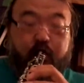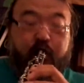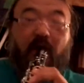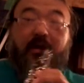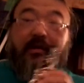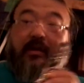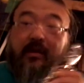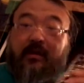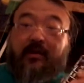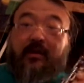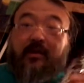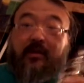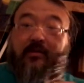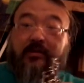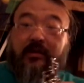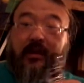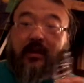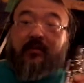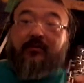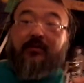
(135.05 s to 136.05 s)
and then
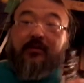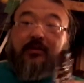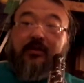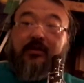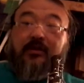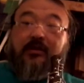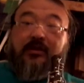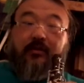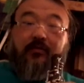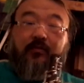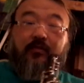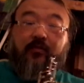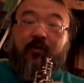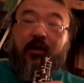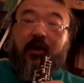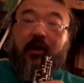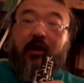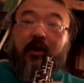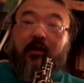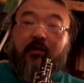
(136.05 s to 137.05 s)
there's obviously something
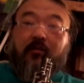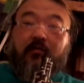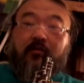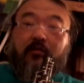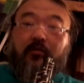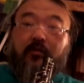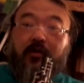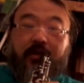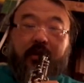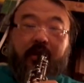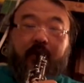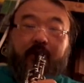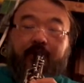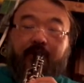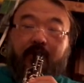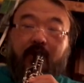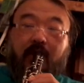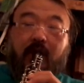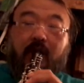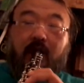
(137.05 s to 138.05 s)
wrong with it,
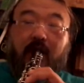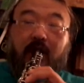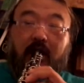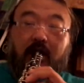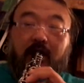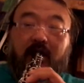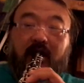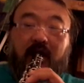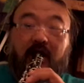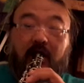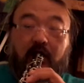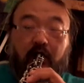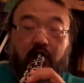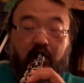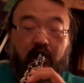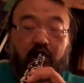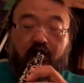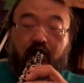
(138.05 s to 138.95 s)
and